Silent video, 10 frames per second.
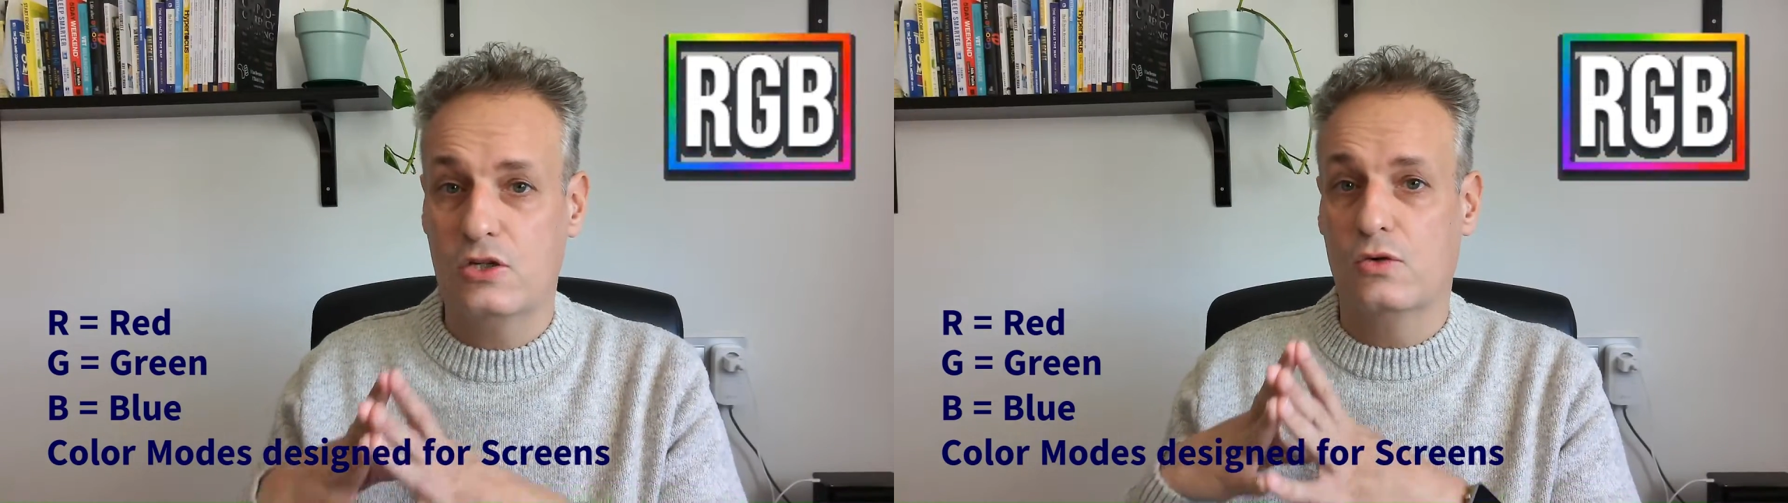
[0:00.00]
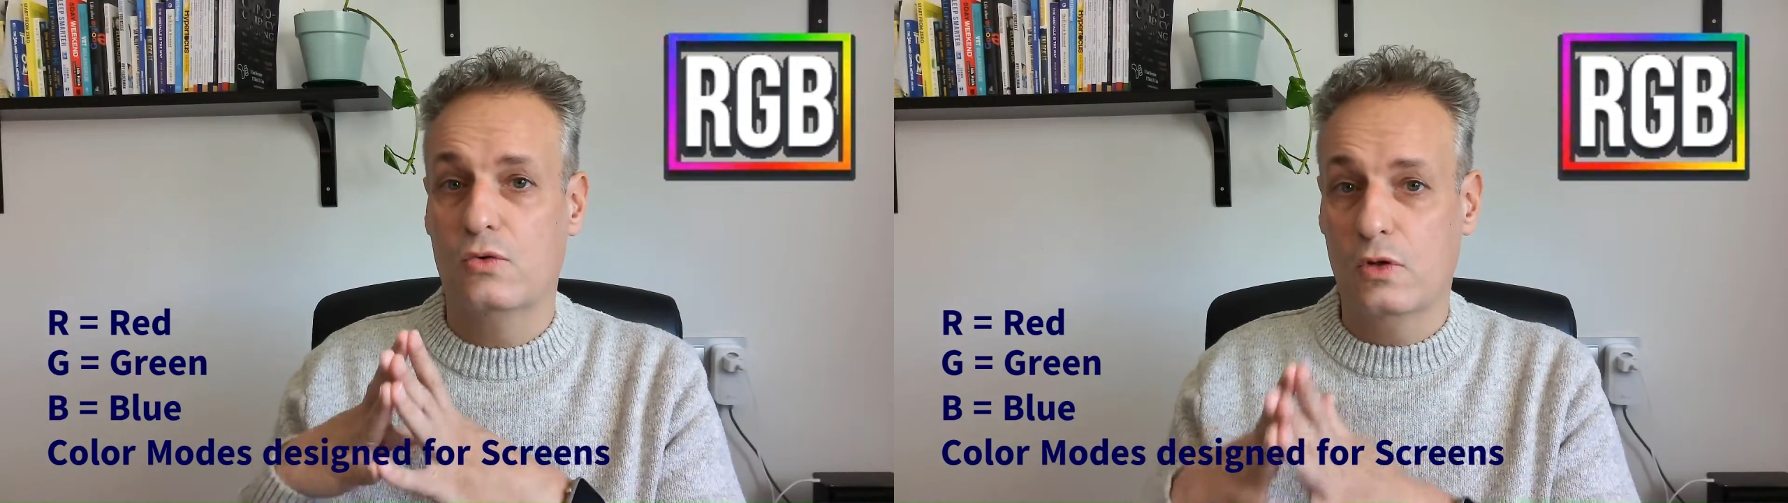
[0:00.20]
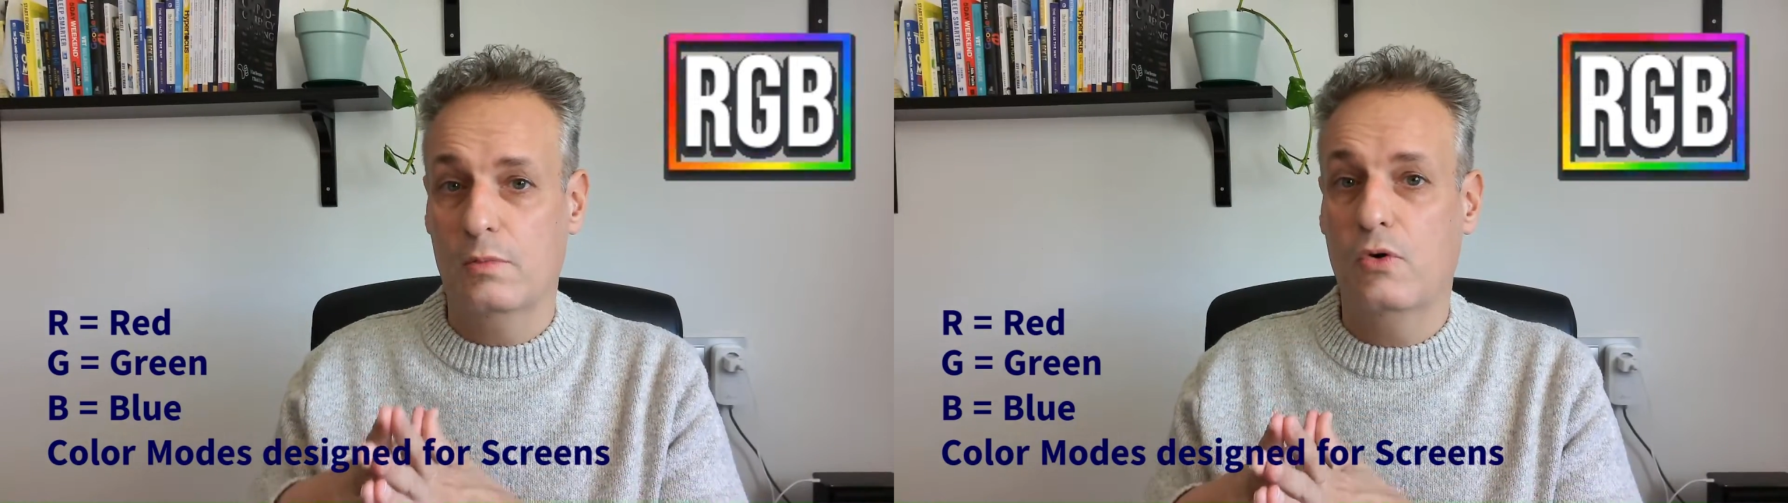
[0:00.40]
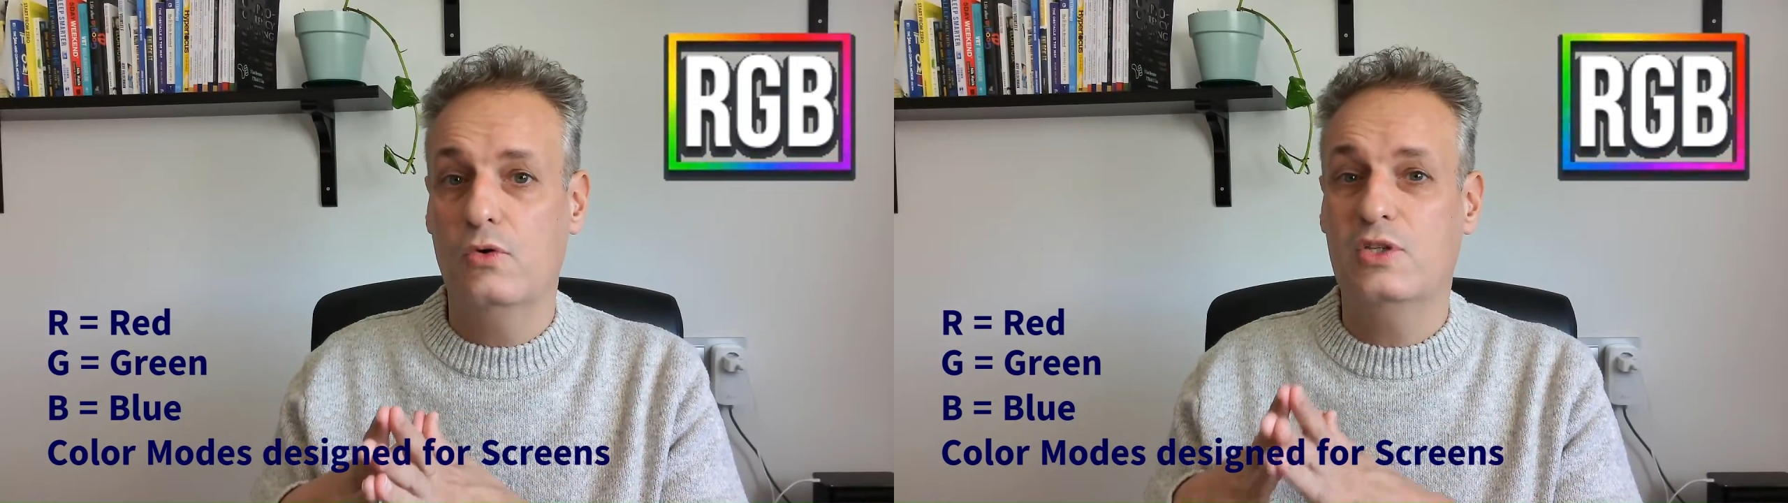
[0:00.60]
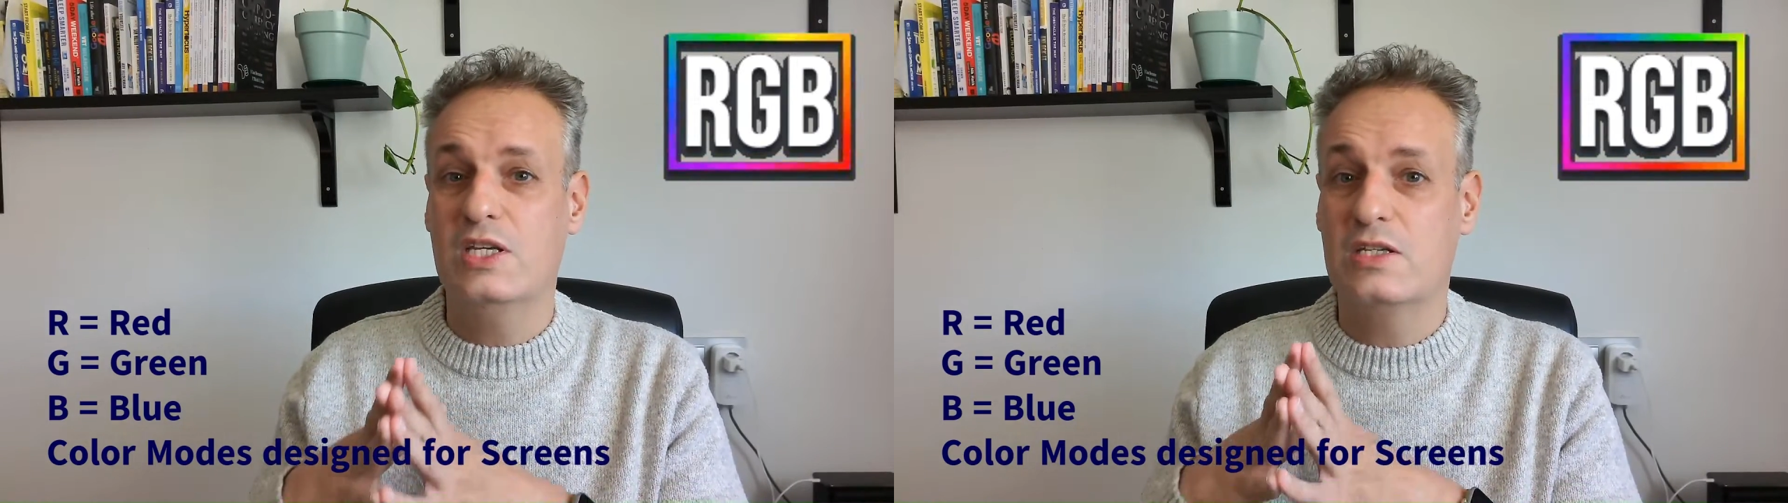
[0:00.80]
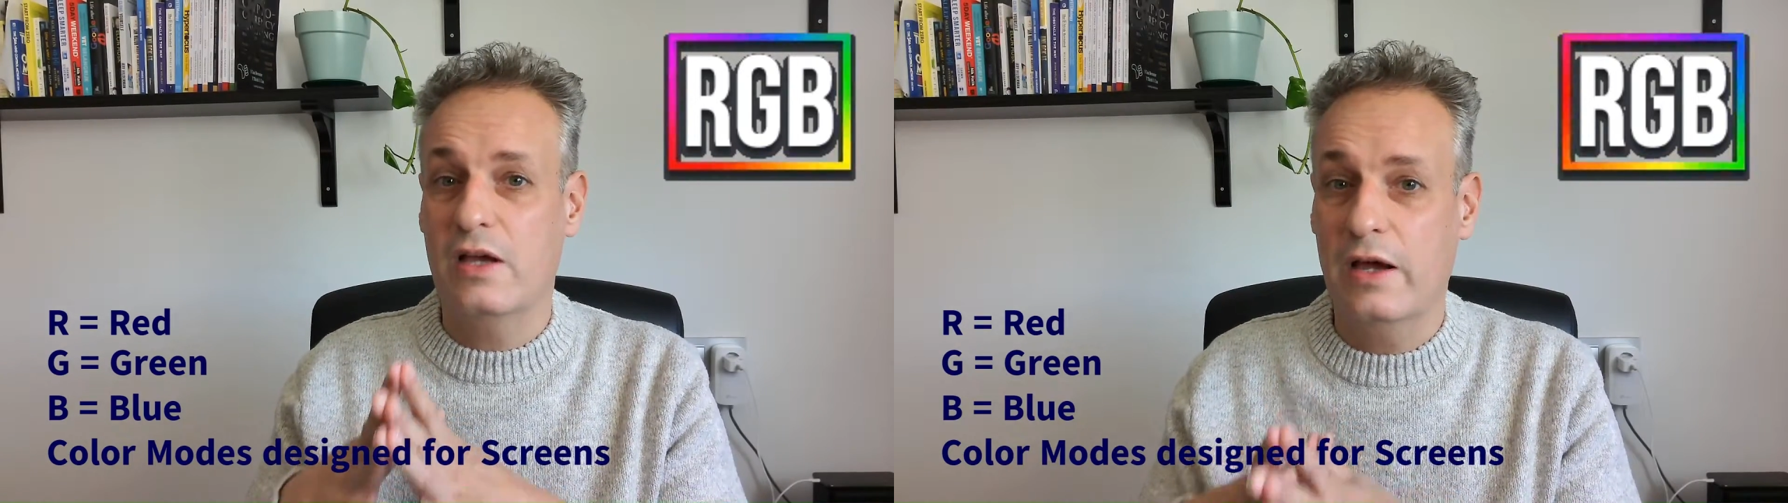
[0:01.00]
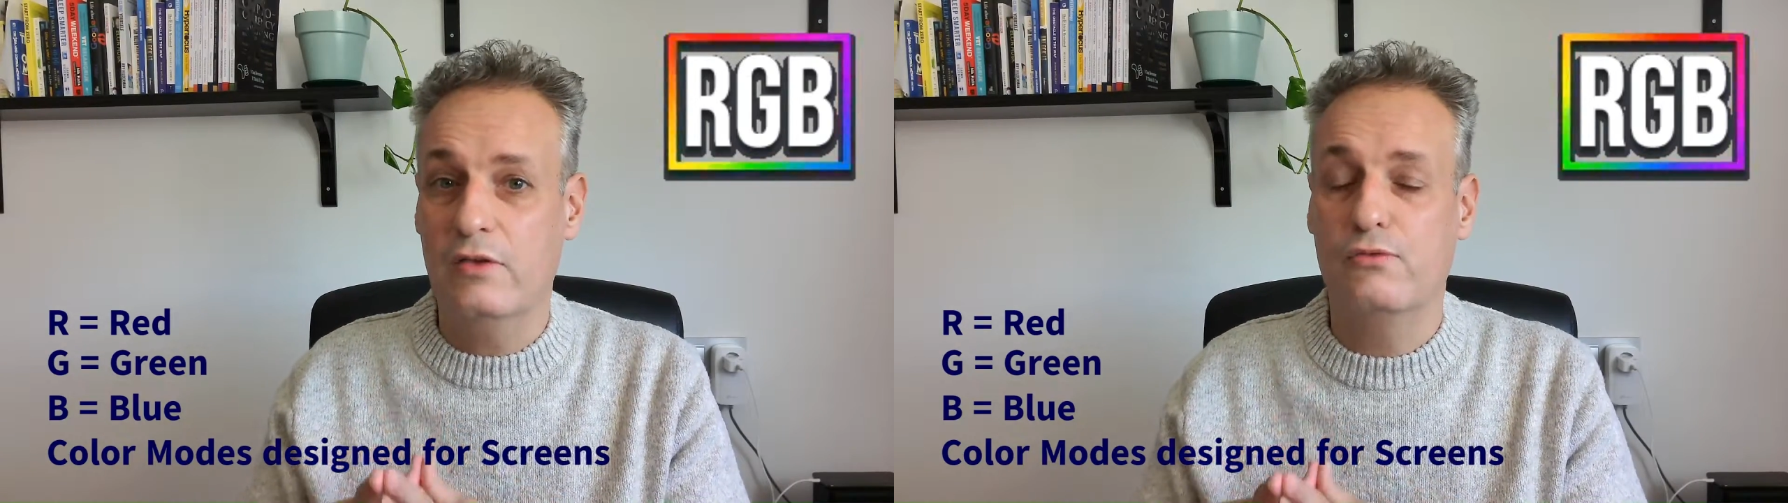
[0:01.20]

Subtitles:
a color mode designed